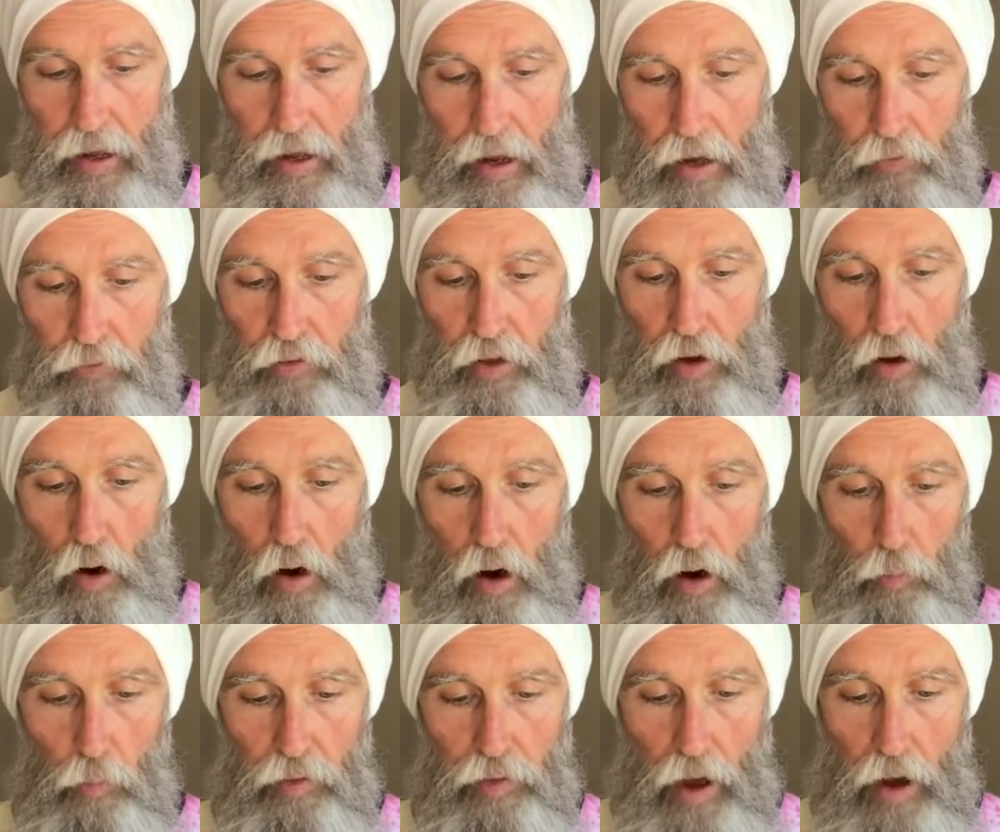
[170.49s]
as they
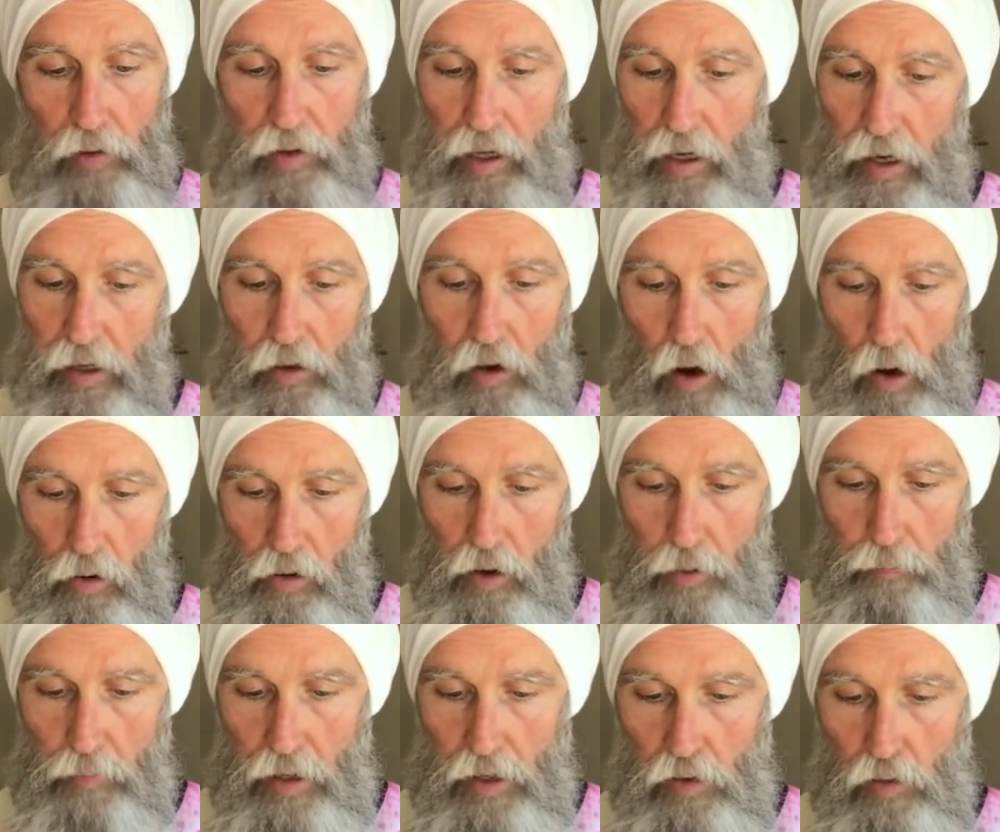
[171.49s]
are without getting caught
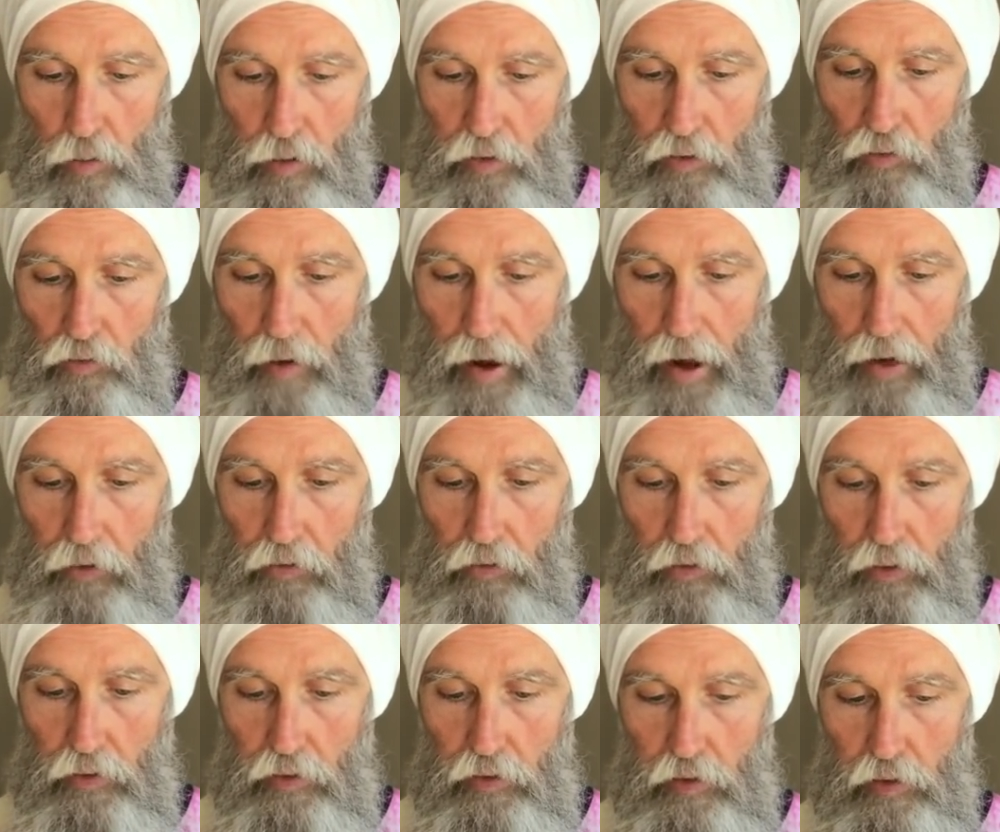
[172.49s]
up in your
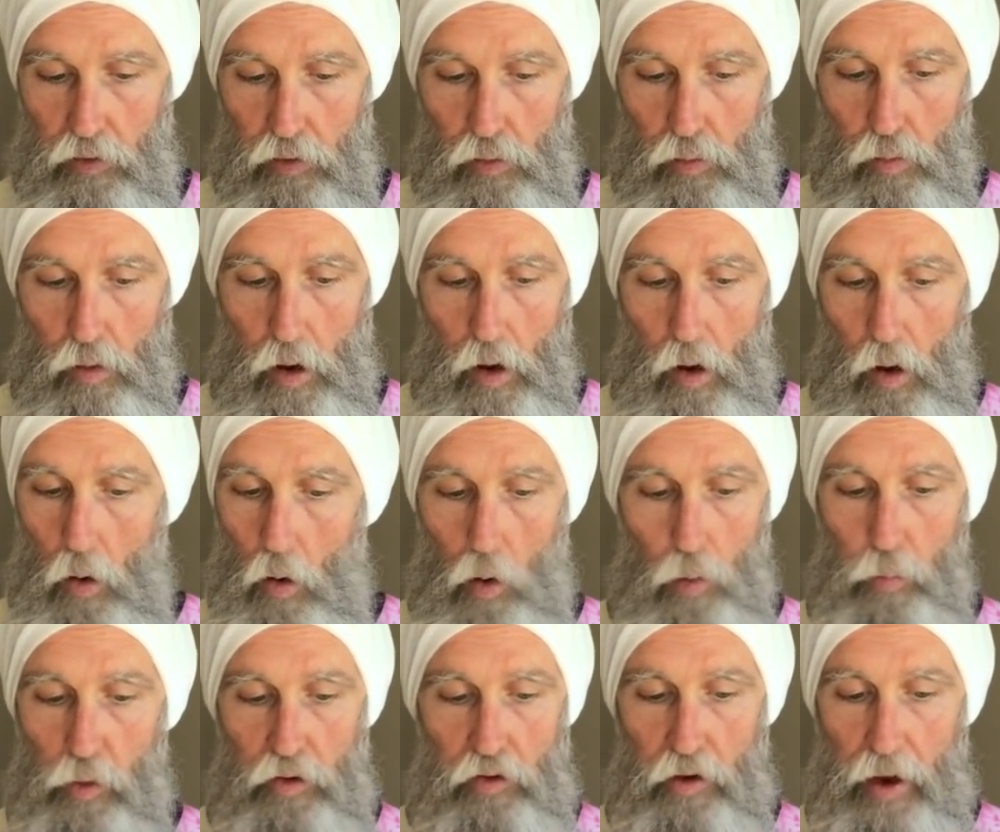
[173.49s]
attraction to or
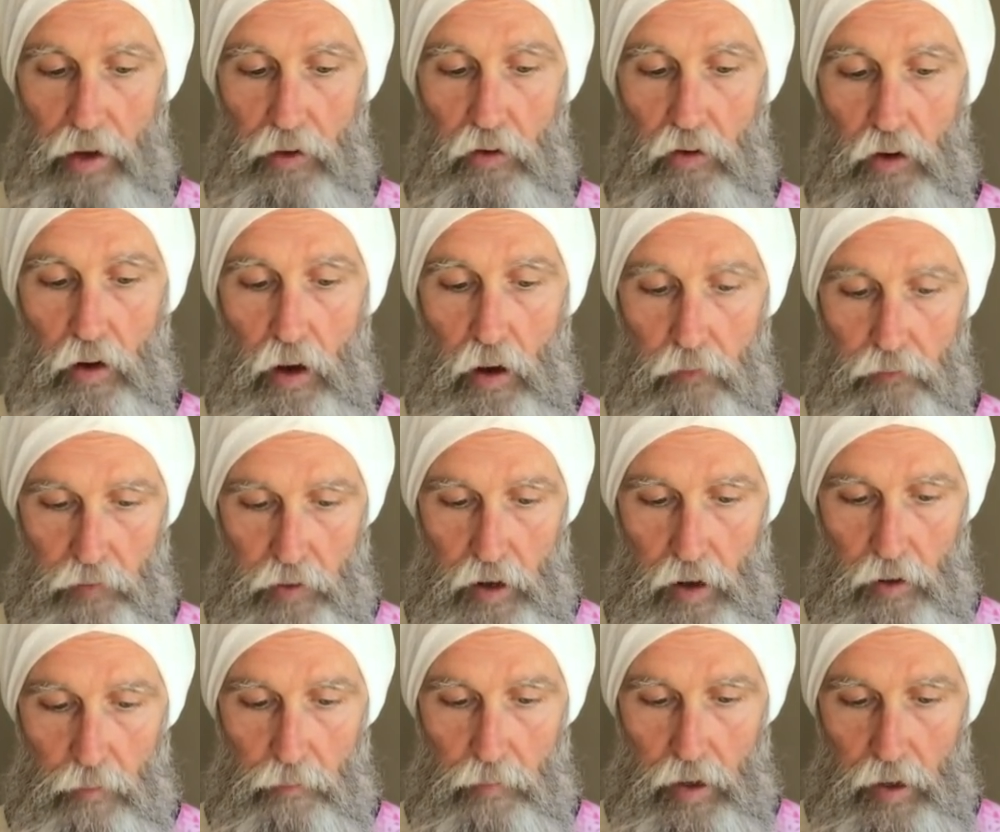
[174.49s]
rejection of
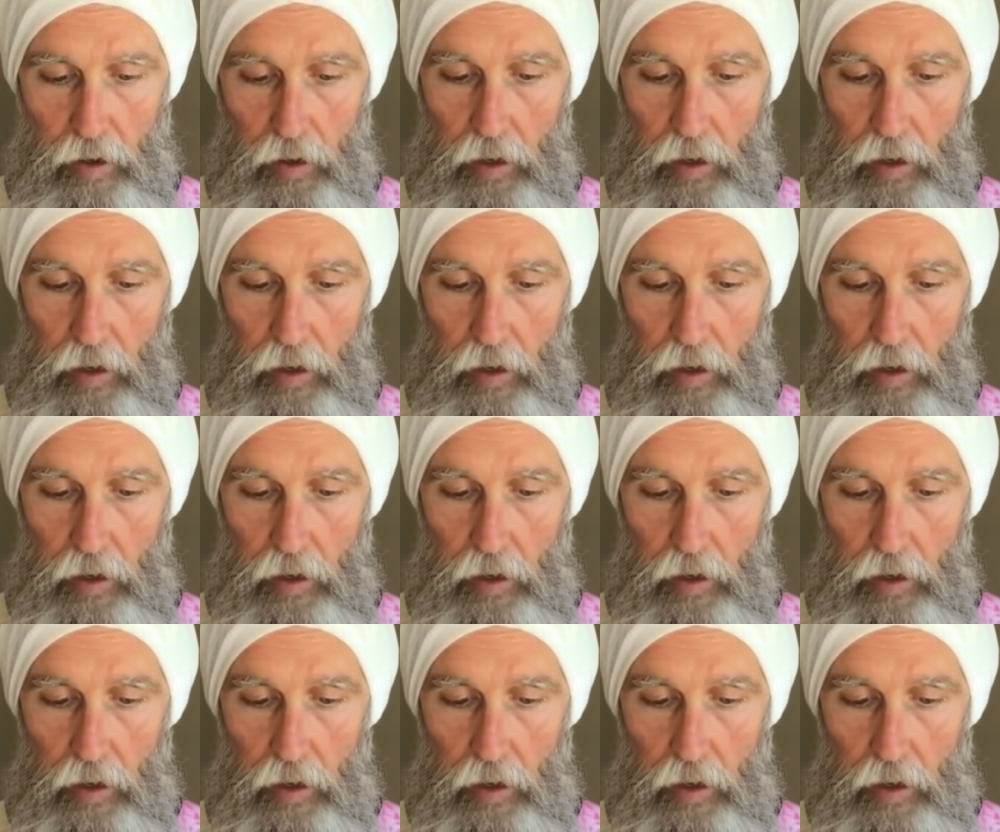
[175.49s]
them,